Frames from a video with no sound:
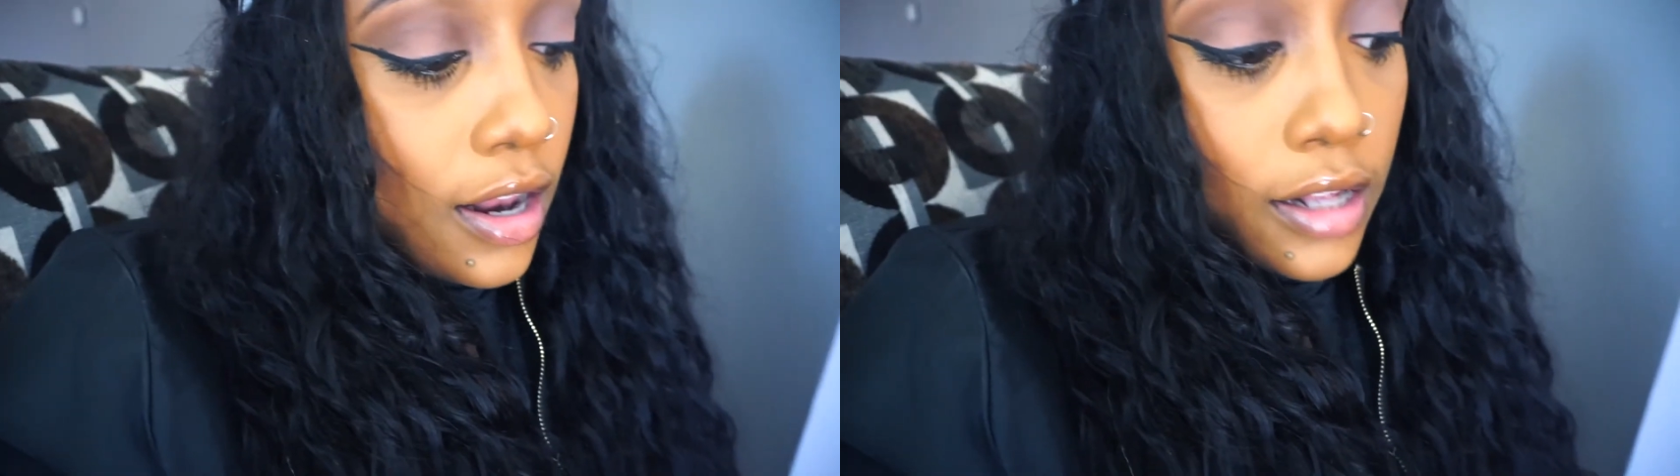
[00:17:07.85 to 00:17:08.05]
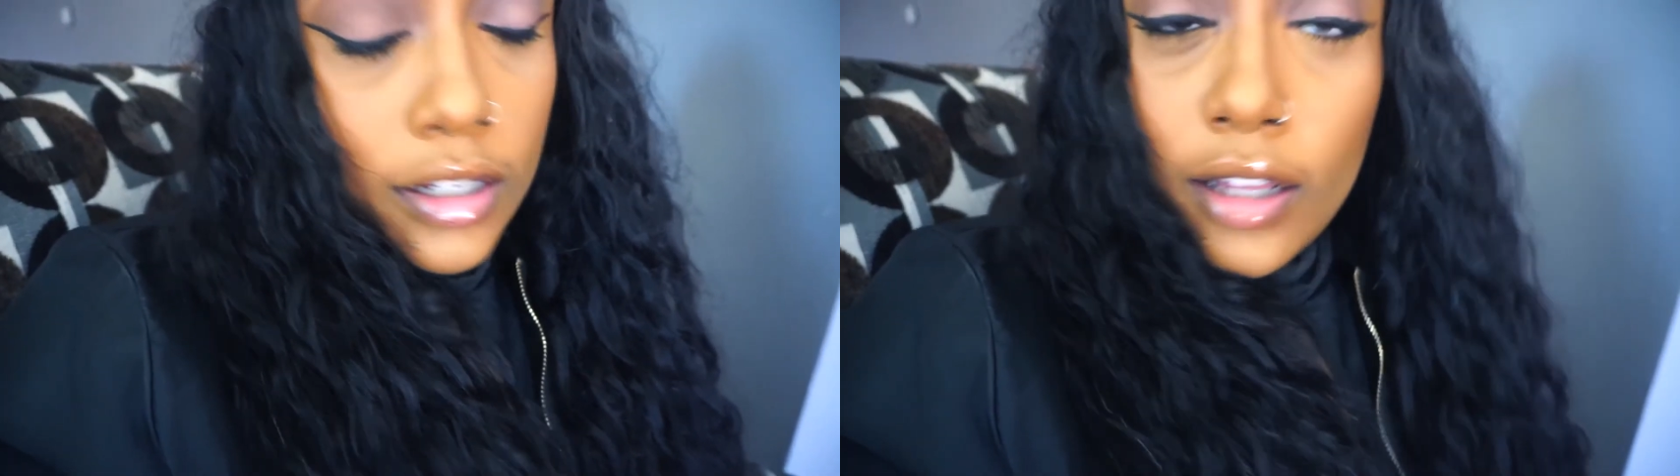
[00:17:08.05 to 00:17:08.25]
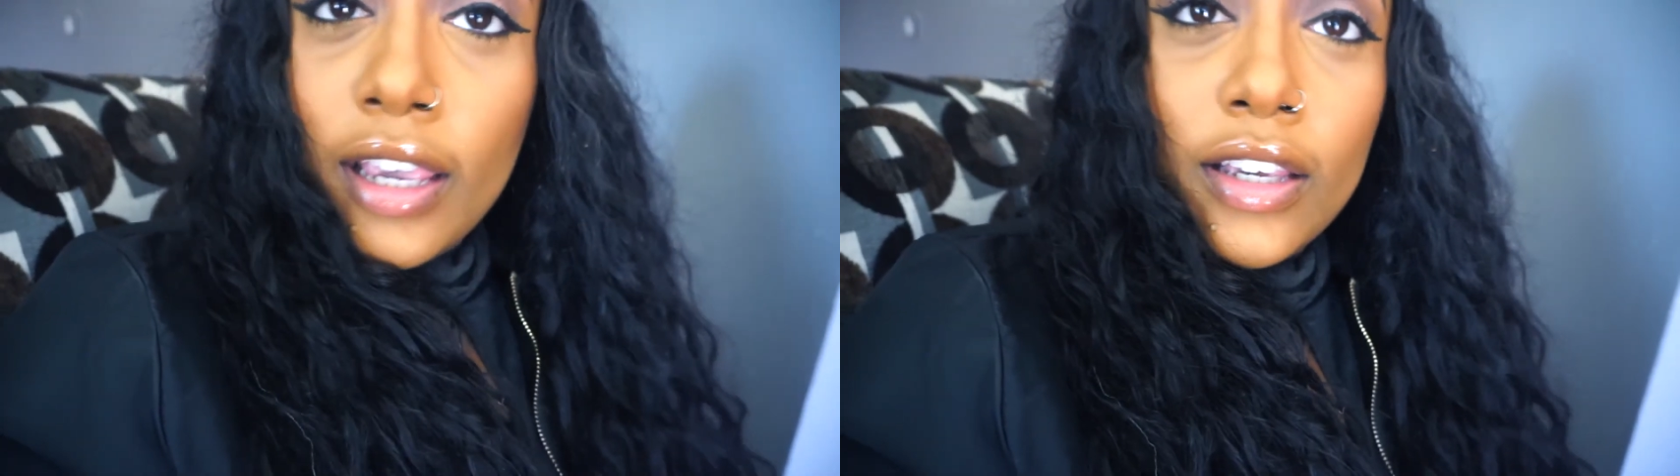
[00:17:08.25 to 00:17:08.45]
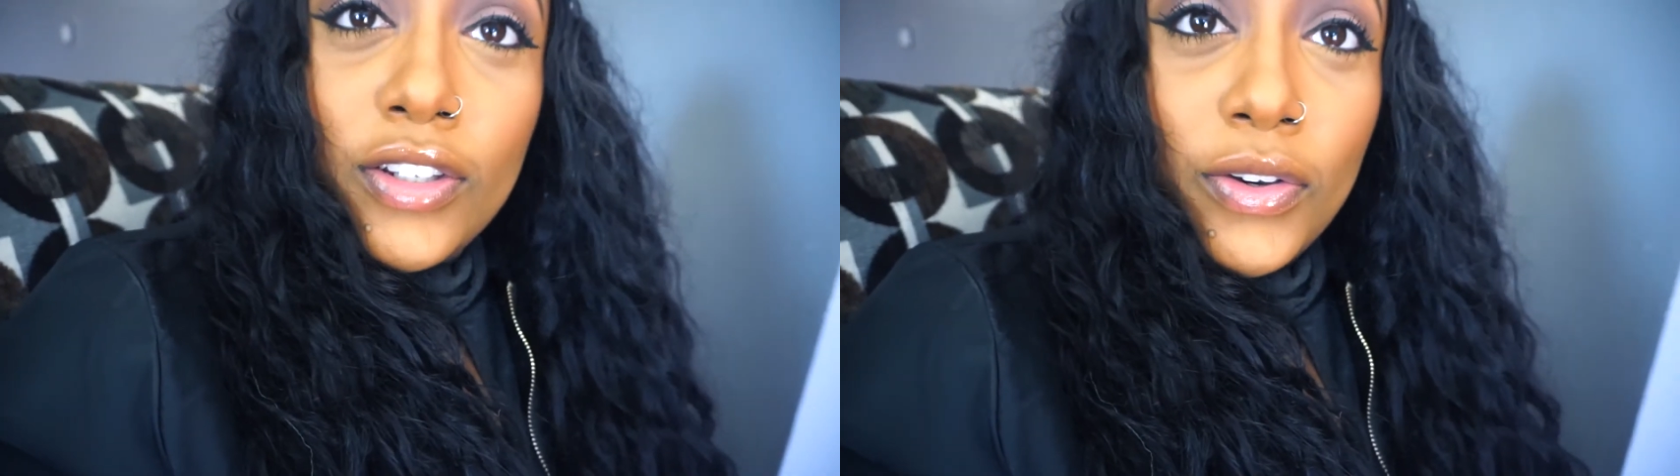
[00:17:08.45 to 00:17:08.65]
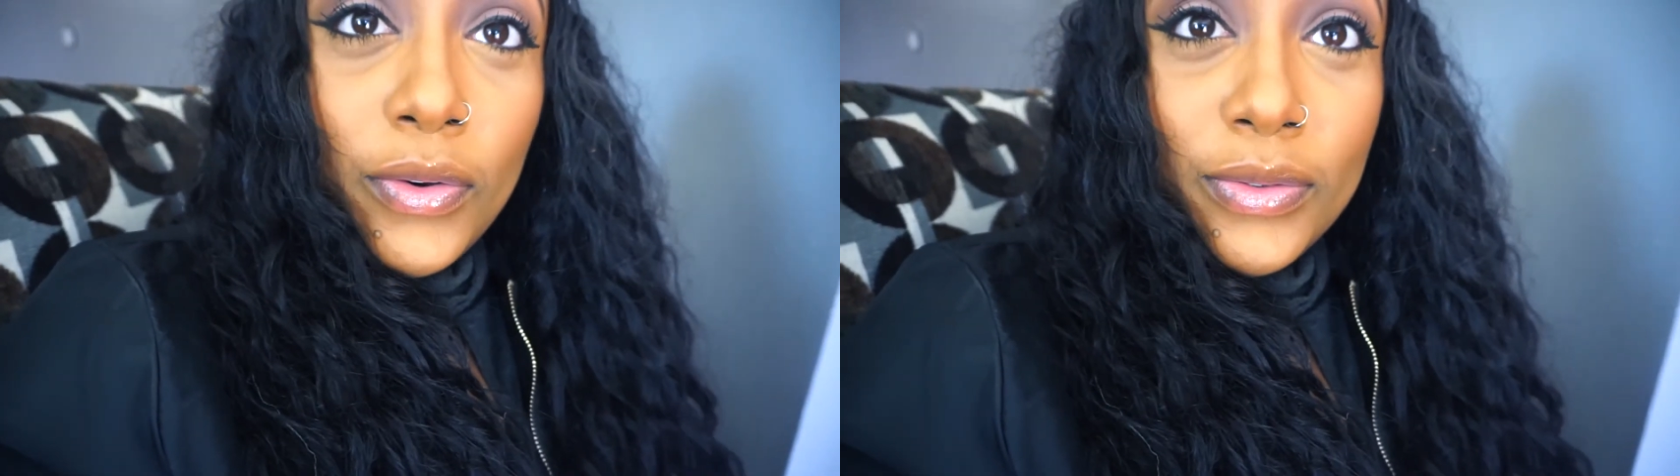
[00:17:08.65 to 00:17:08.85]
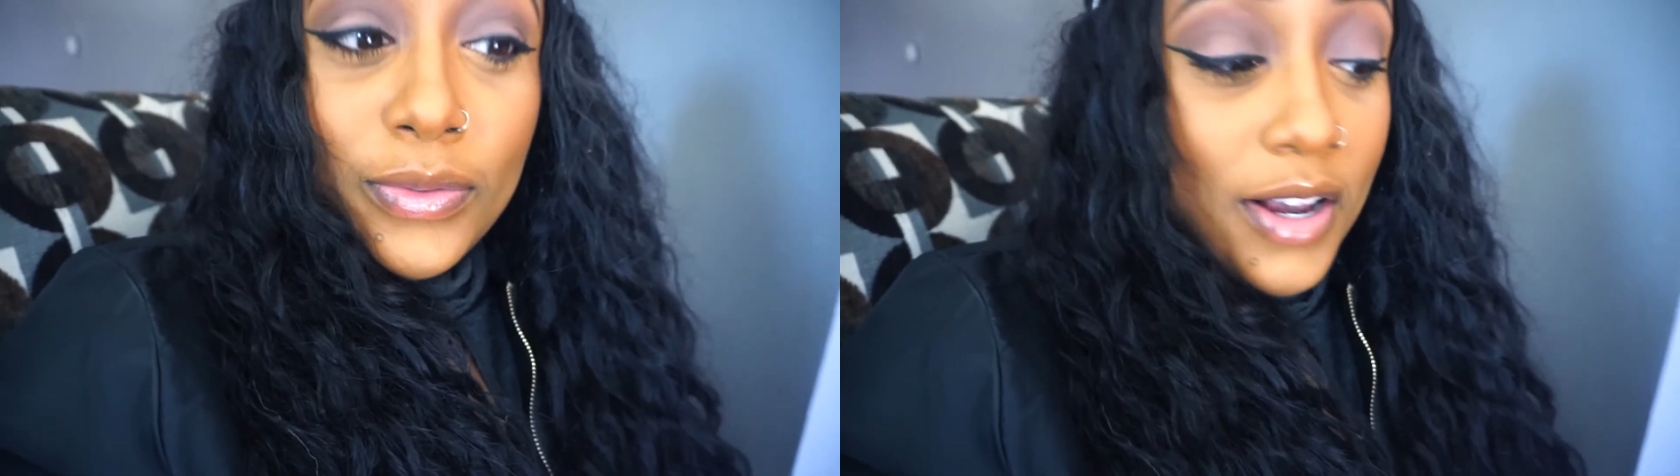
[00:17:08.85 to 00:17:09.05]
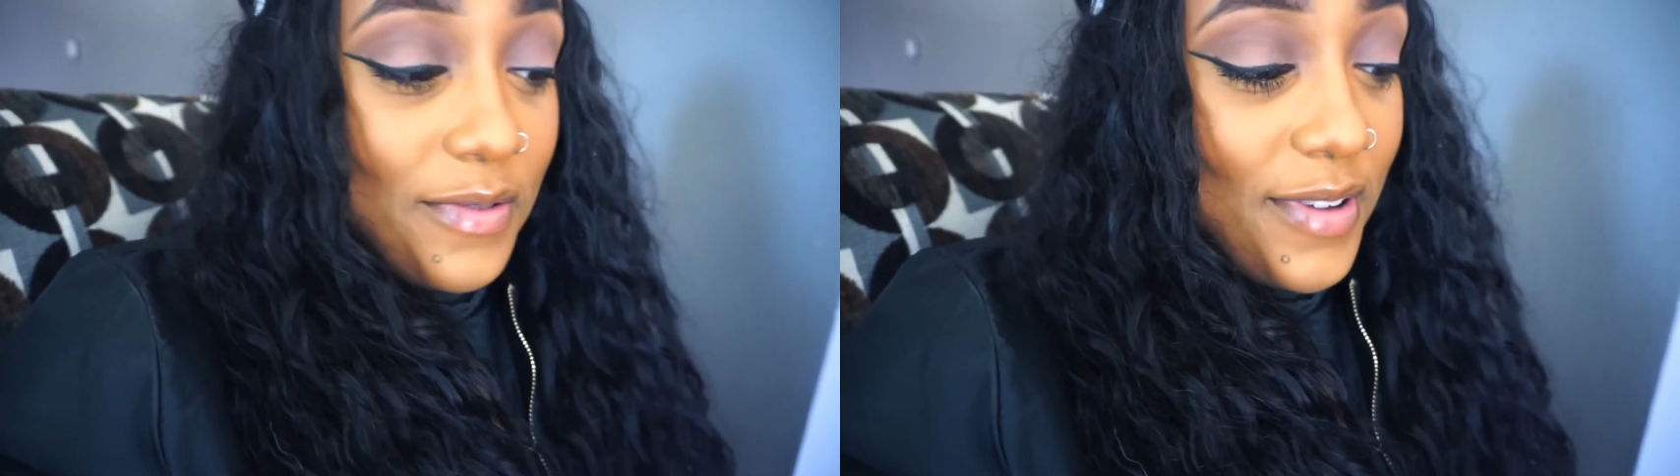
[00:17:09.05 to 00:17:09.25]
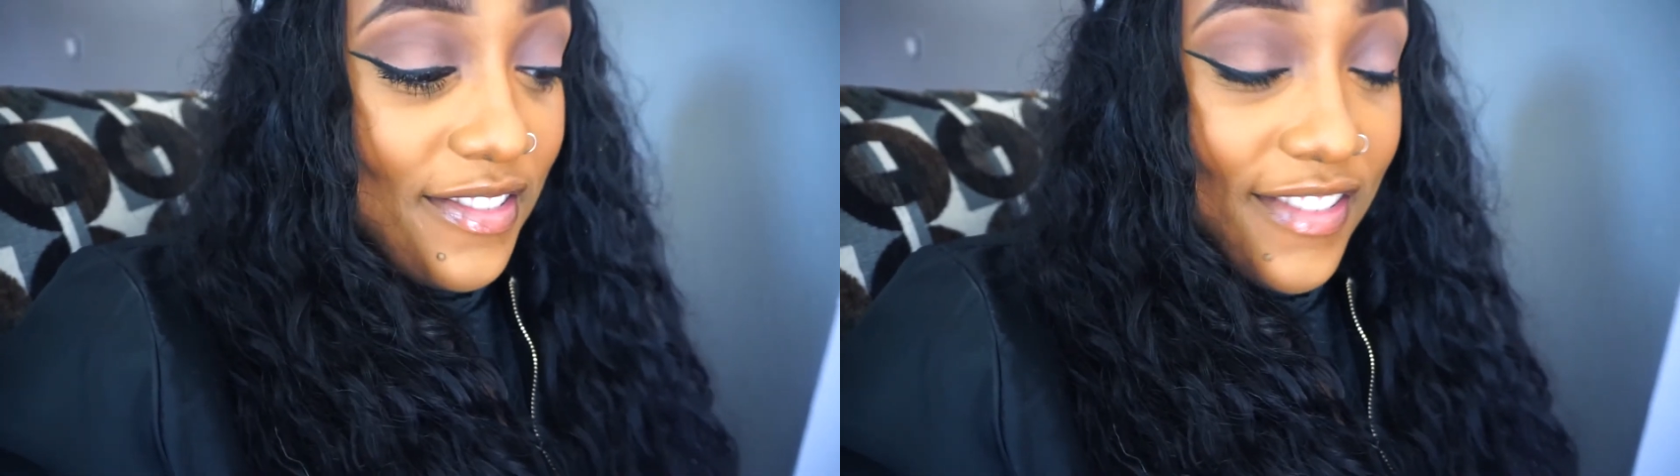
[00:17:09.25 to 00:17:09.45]
That's all I can do.
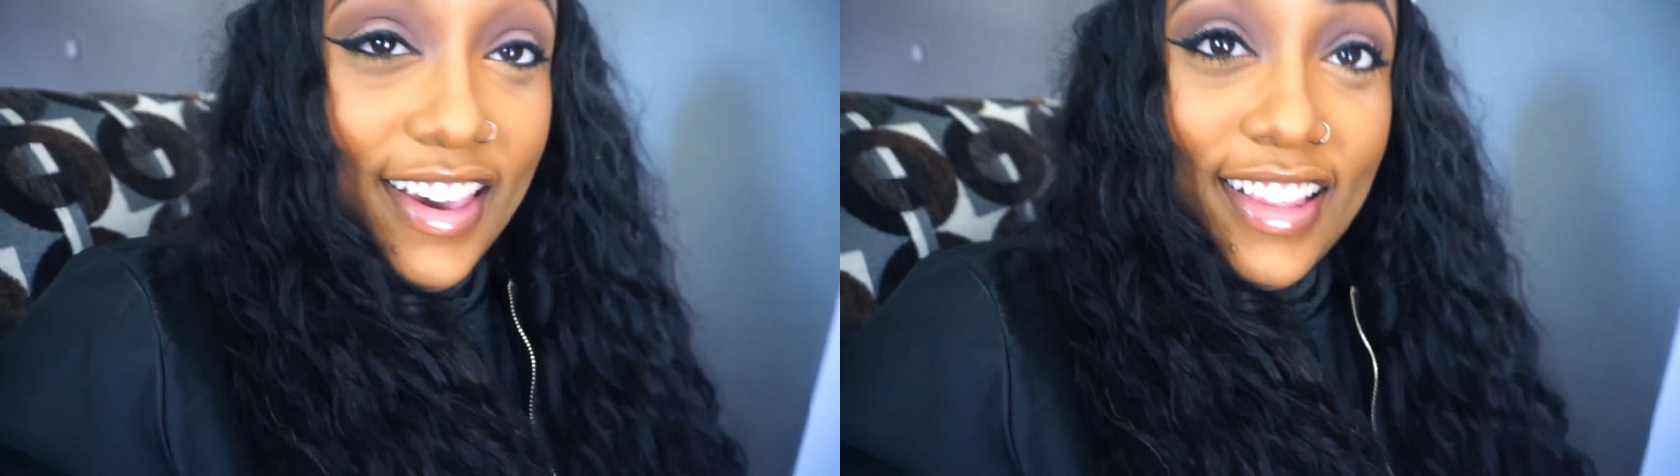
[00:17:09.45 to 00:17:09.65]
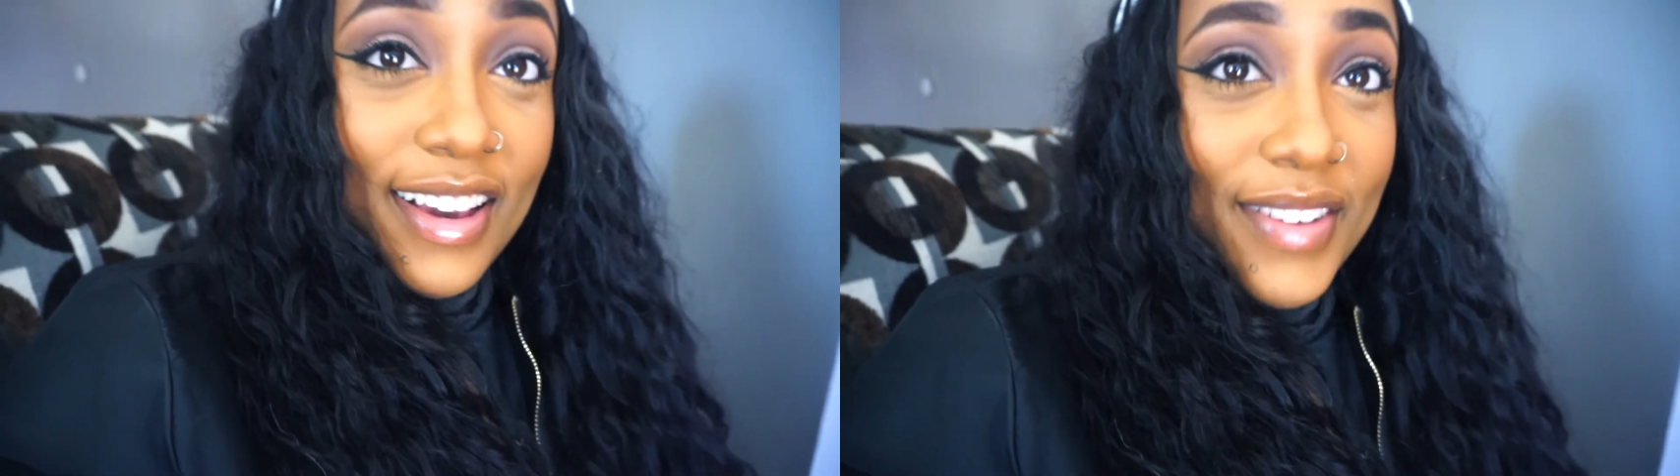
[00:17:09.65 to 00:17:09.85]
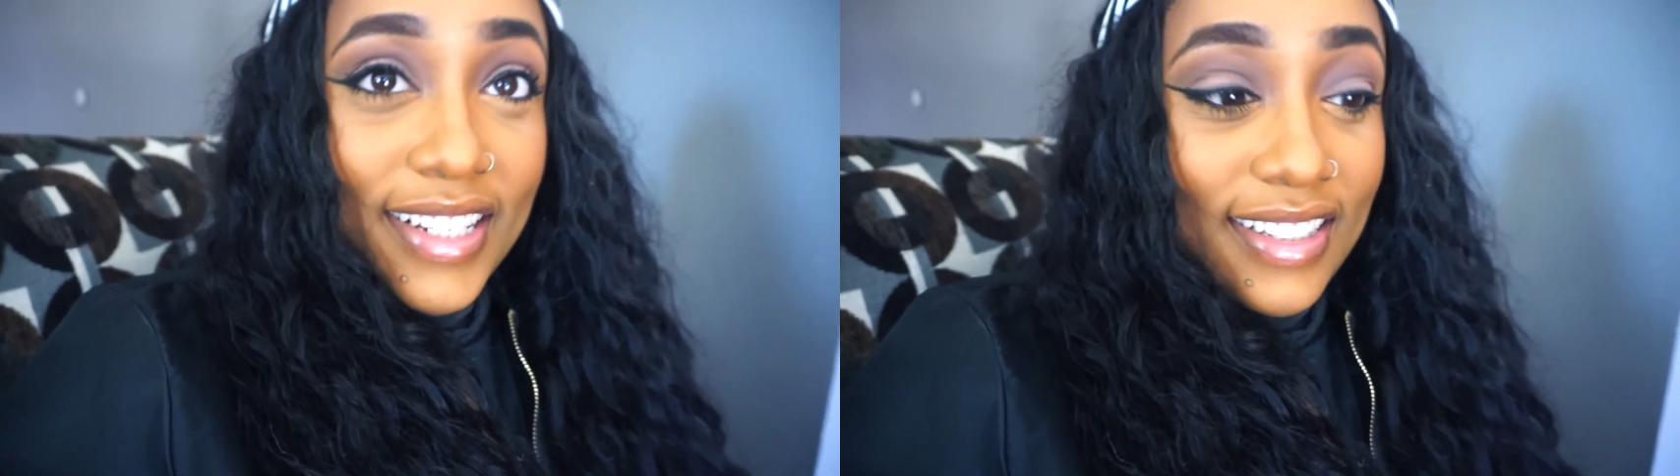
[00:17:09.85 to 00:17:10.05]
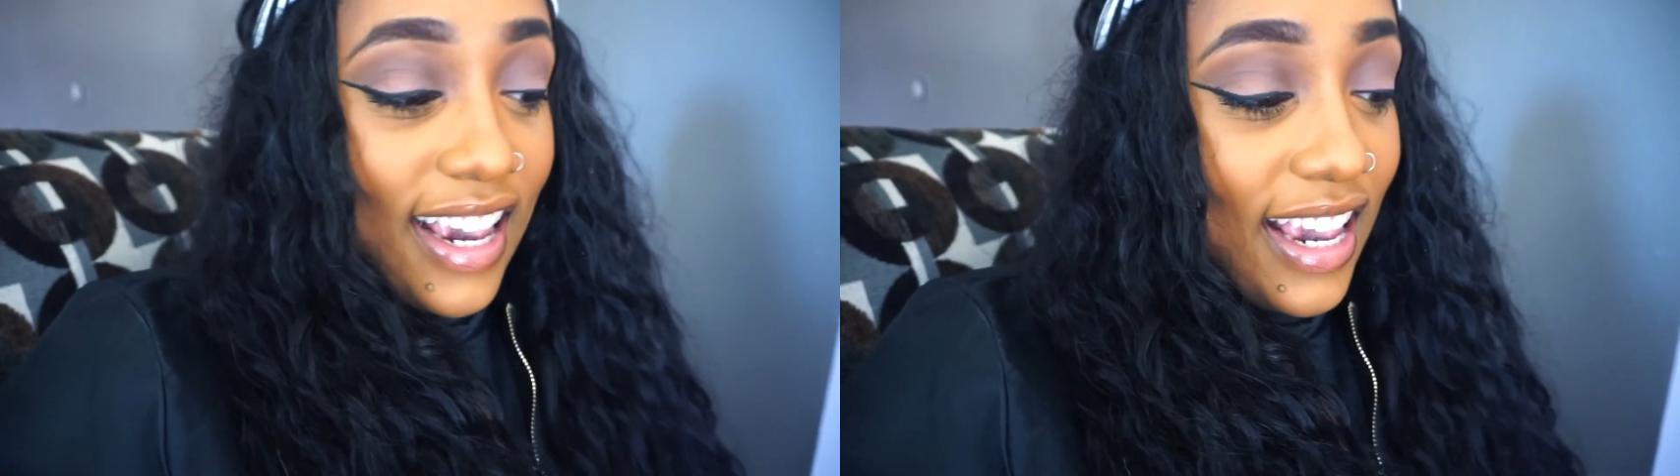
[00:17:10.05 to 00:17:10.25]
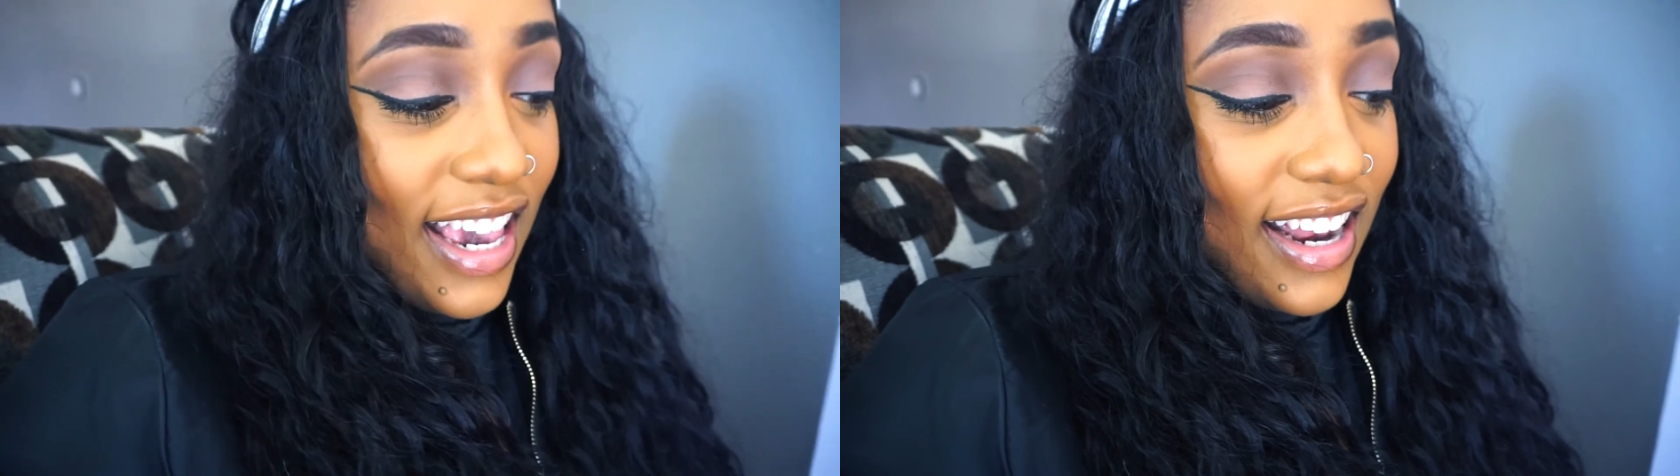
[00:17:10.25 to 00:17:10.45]
Walk by faith, not by sight.